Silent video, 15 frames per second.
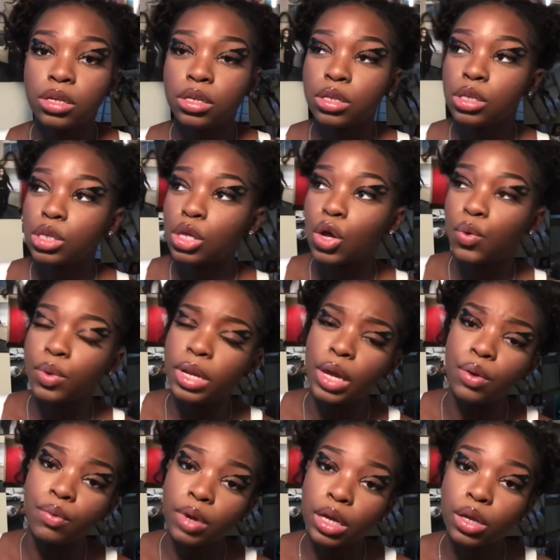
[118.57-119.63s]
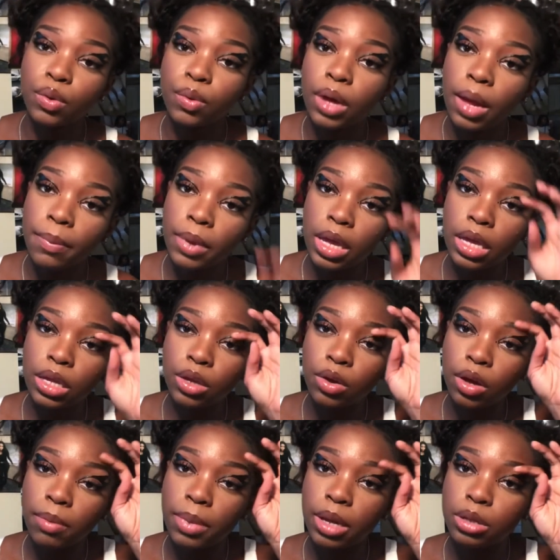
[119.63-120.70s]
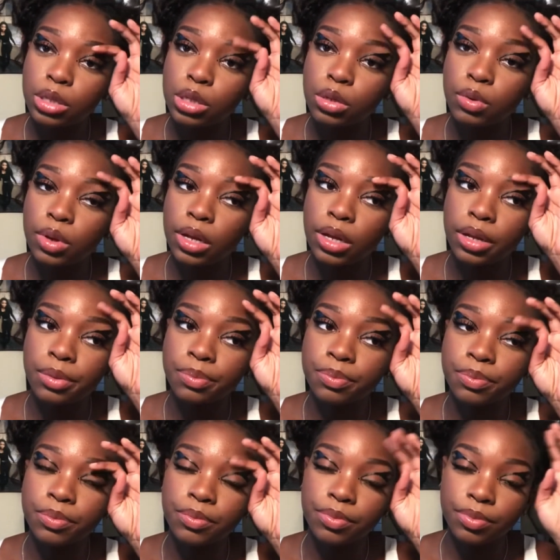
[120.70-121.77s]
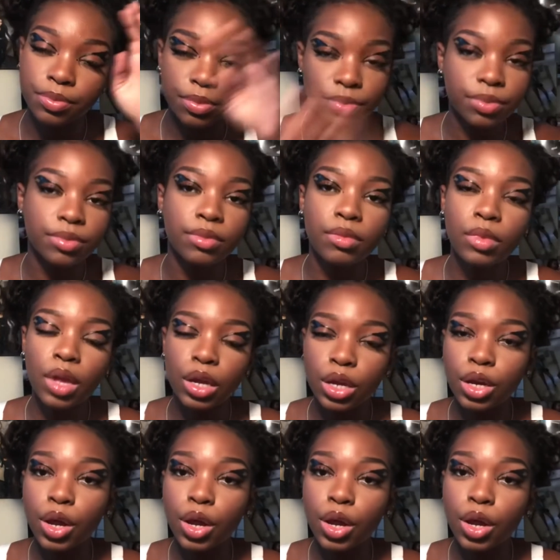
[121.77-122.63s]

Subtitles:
So when they ring you up and you're about to you